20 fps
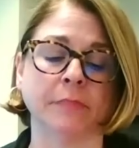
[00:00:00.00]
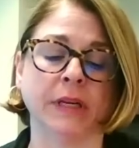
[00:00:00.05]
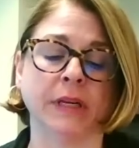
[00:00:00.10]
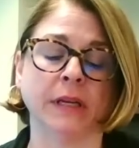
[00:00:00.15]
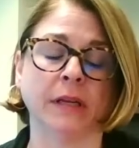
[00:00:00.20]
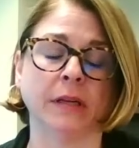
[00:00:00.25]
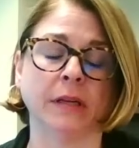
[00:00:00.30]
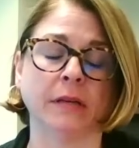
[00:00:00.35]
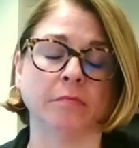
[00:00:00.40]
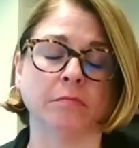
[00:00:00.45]

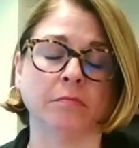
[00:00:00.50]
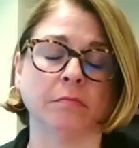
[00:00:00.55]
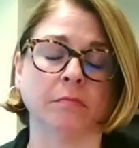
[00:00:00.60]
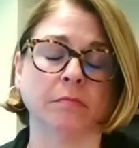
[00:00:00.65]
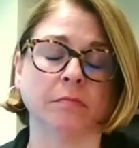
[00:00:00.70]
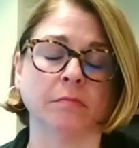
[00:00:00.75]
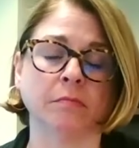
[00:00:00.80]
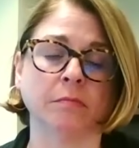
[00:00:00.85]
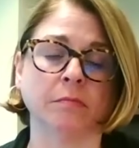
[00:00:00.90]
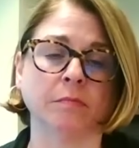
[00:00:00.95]
and
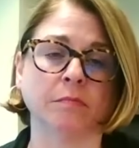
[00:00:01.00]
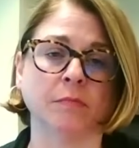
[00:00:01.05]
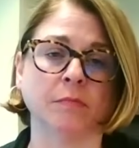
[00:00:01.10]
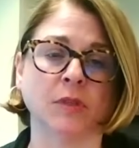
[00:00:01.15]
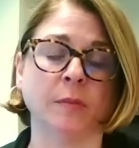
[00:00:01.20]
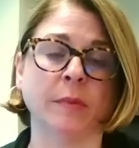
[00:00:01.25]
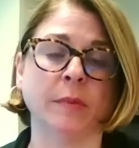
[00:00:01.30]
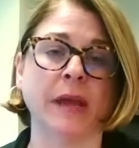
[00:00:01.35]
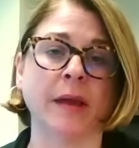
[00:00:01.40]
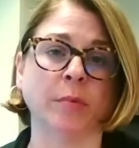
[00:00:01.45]

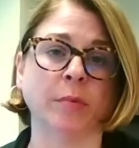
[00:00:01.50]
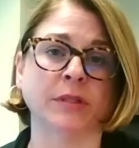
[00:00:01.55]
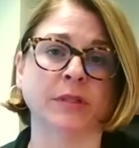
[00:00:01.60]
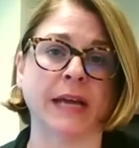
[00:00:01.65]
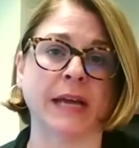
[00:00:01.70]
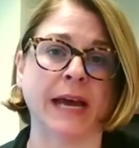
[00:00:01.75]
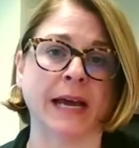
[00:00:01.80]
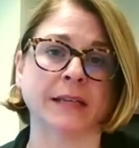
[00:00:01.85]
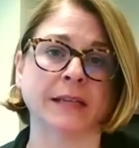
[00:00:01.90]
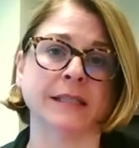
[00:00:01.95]
to be able
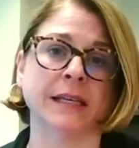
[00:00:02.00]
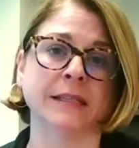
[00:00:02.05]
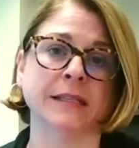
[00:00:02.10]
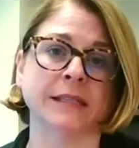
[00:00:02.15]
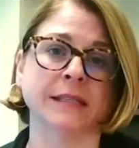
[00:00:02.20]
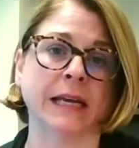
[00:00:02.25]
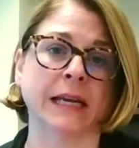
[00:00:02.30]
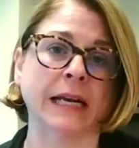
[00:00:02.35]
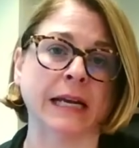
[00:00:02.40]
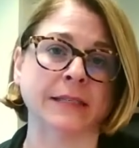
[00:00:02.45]
to access
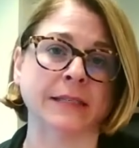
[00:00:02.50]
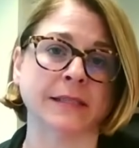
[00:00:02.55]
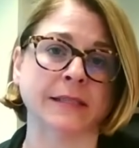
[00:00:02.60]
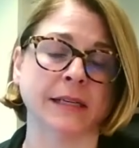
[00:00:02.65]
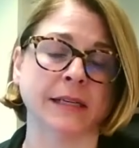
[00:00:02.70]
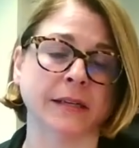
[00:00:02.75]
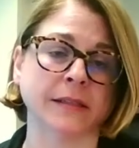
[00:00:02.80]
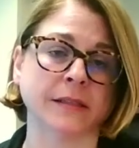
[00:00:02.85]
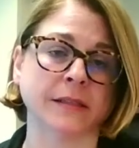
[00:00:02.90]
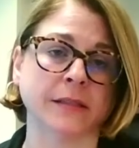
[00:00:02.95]
that
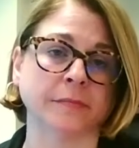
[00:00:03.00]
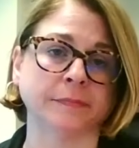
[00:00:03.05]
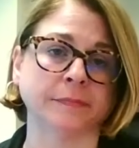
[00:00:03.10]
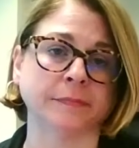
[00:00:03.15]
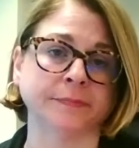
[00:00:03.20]
asset.